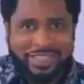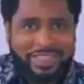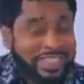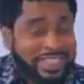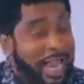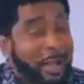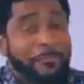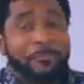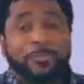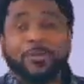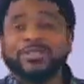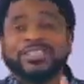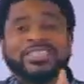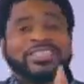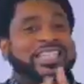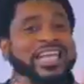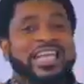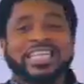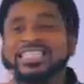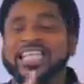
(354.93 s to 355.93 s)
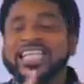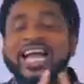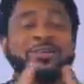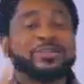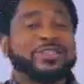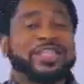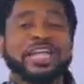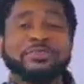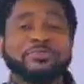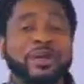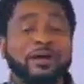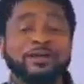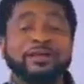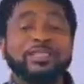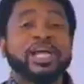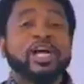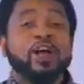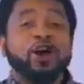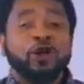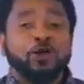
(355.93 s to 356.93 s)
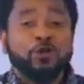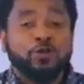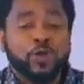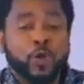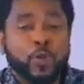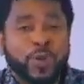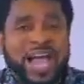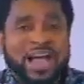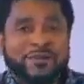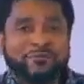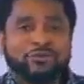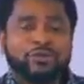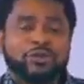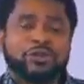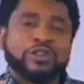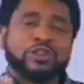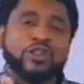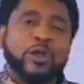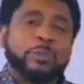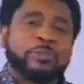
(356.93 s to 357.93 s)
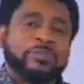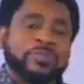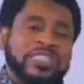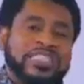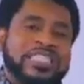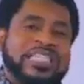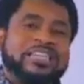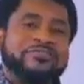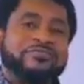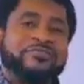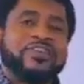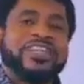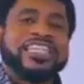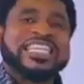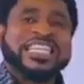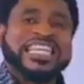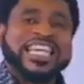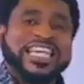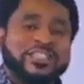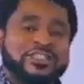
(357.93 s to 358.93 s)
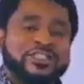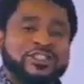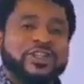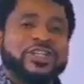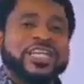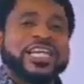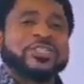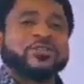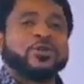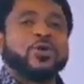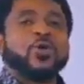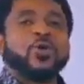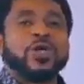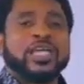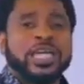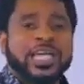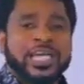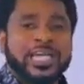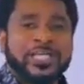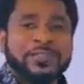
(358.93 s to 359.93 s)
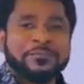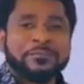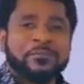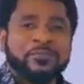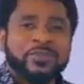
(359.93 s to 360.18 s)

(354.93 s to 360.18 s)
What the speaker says: They are both sex outside marriage. So we have to stop seeing fornication as okay